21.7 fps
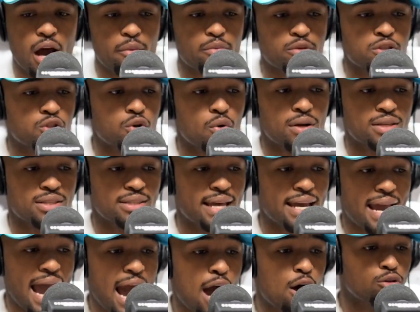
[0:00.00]
our resource
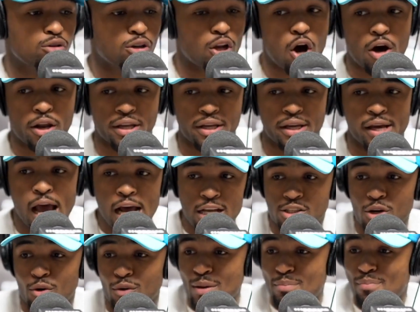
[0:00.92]
They outlawed it,
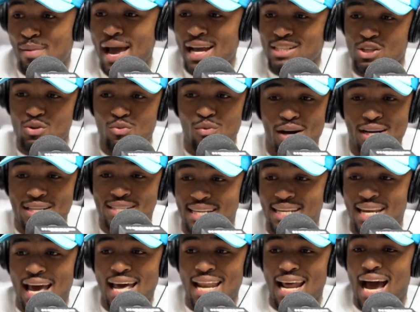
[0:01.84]
sold it back to us
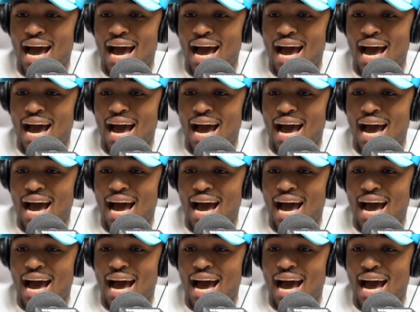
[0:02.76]
and at